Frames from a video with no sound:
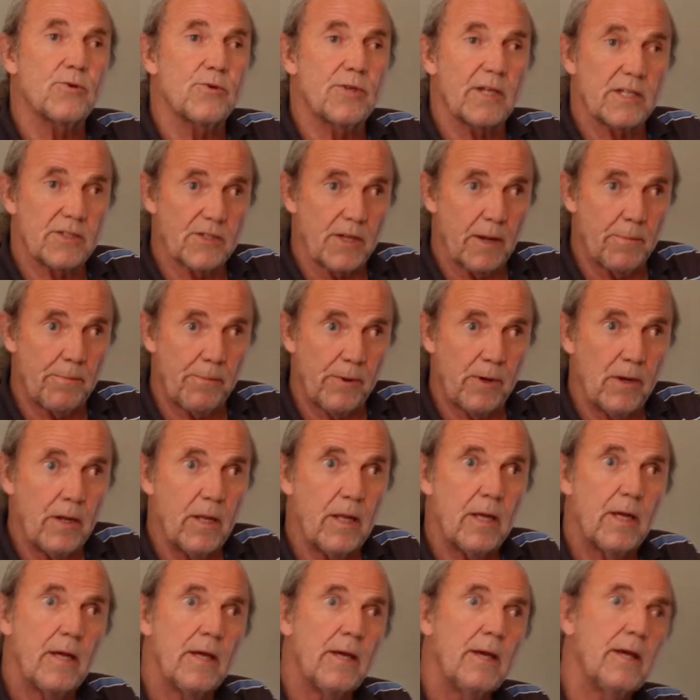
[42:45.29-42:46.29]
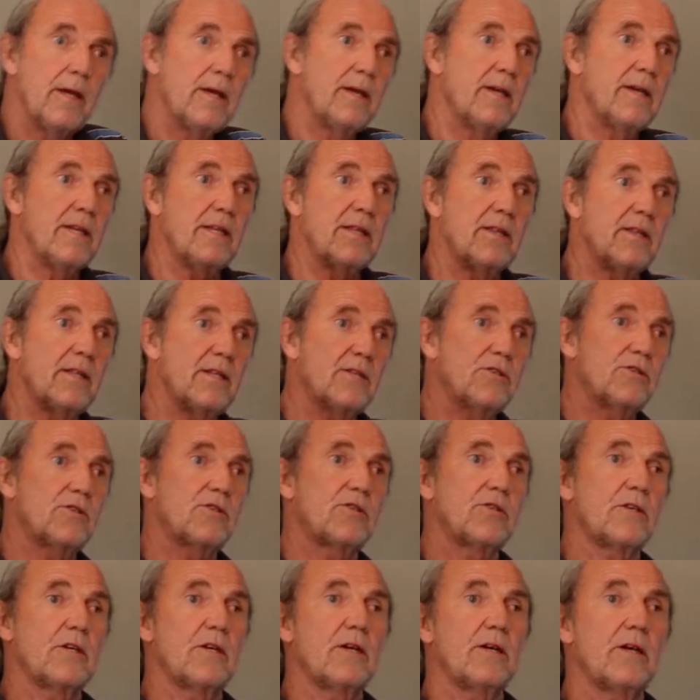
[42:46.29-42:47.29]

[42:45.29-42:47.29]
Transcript: example in this